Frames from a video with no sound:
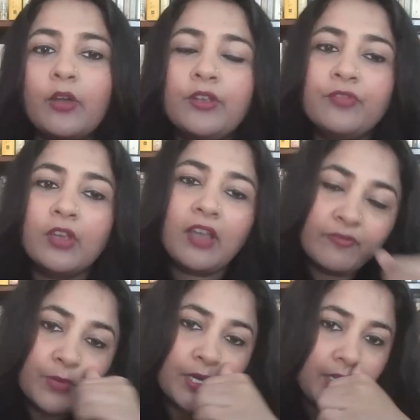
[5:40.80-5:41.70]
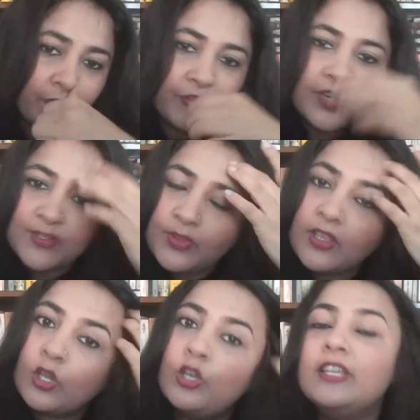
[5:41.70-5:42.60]
if the government differs with the
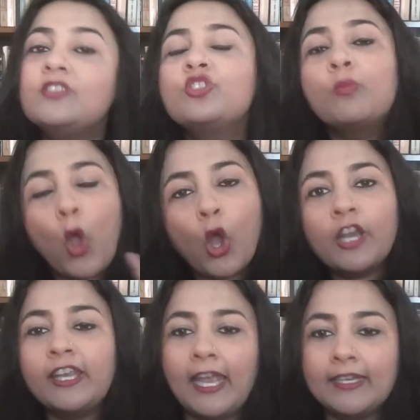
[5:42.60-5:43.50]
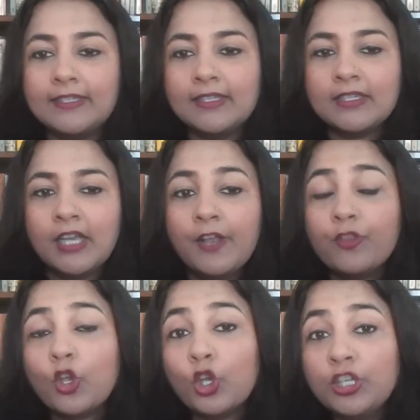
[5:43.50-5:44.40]
Collegium on a candidate,
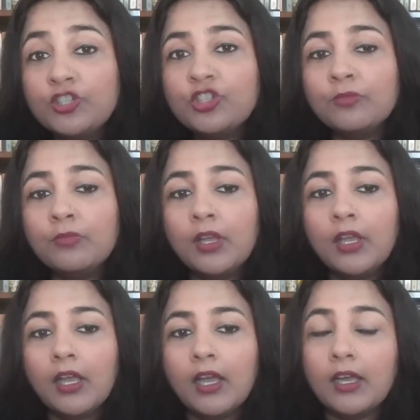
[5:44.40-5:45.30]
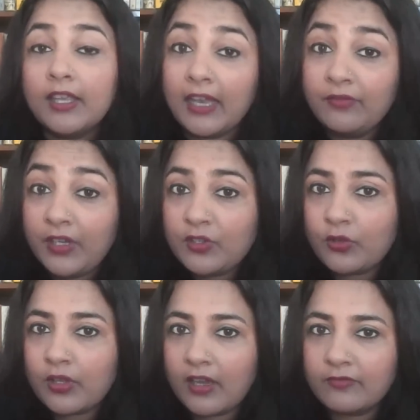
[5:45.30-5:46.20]
the Collegium can veto
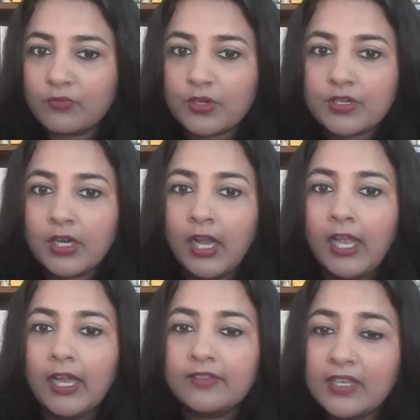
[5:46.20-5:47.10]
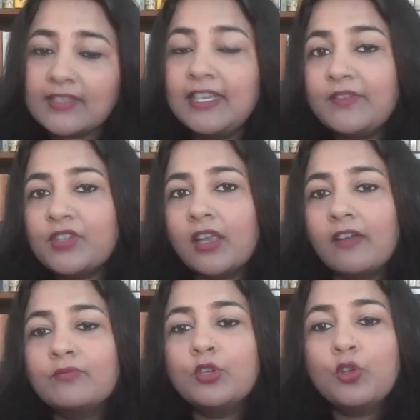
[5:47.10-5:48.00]
the government. This leaves the
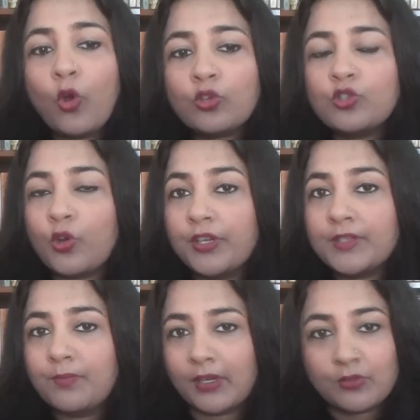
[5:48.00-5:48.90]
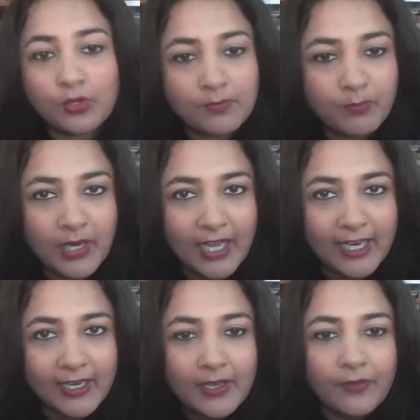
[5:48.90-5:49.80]
government no choice but to comply.
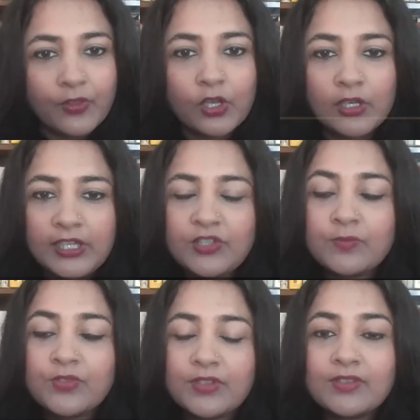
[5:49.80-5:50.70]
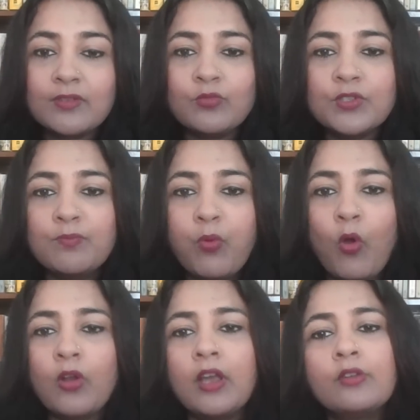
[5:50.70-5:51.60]
The Collegium system was
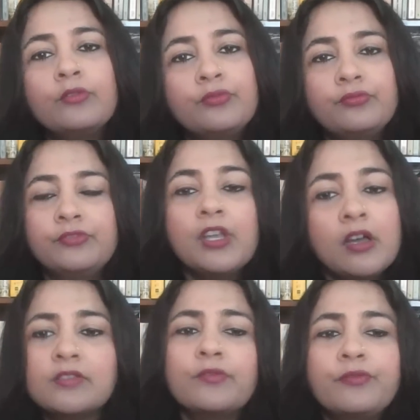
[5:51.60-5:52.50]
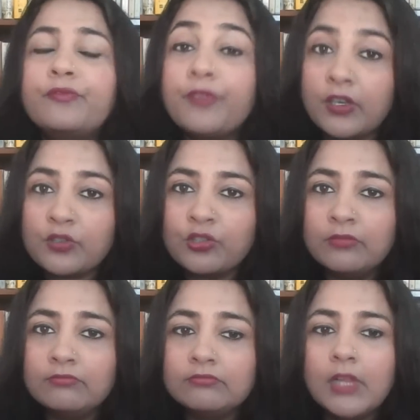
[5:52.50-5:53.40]
born out of years of
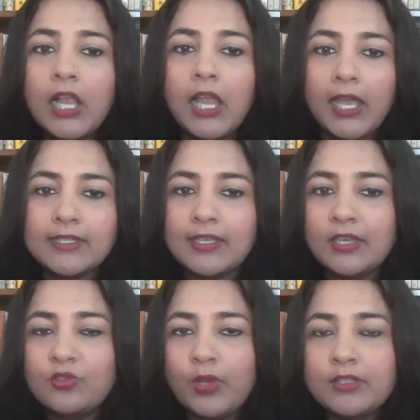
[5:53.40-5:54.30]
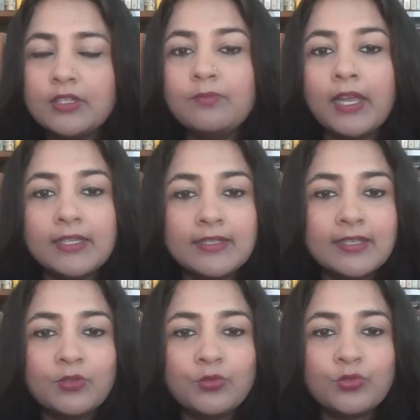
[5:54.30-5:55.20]
friction, accentuated by
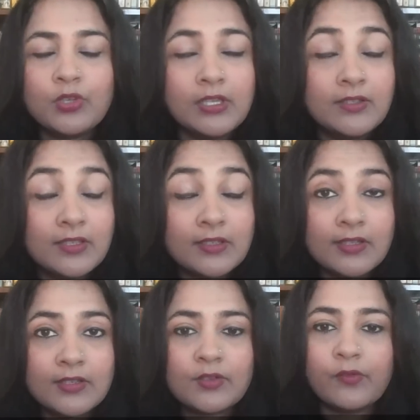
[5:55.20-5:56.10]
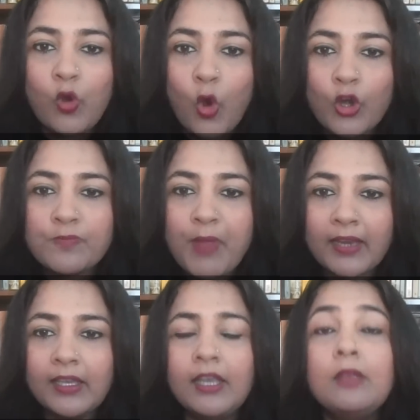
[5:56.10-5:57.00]
instances of court
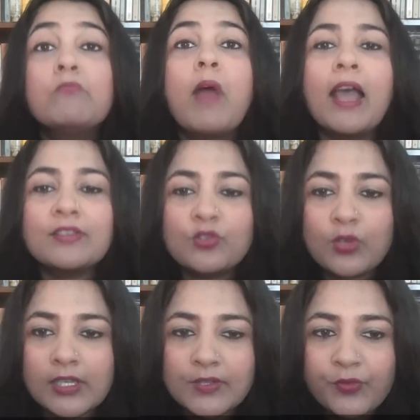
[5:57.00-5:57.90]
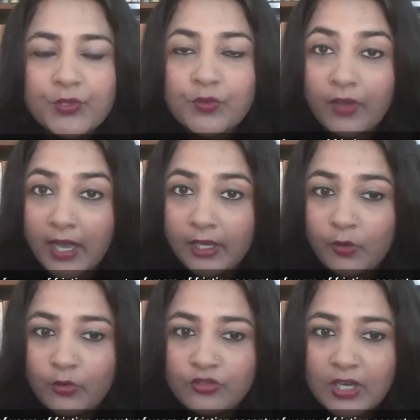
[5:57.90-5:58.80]
packing, mass transfers of High
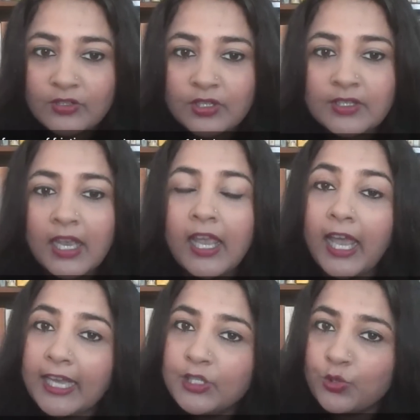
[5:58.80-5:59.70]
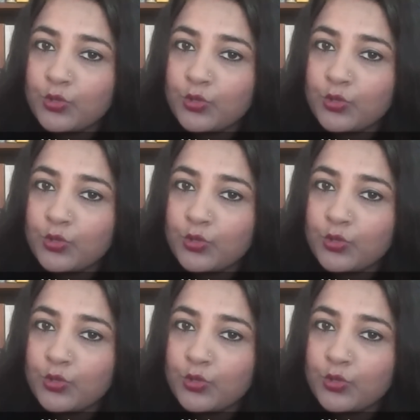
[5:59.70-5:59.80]
Court judges, and two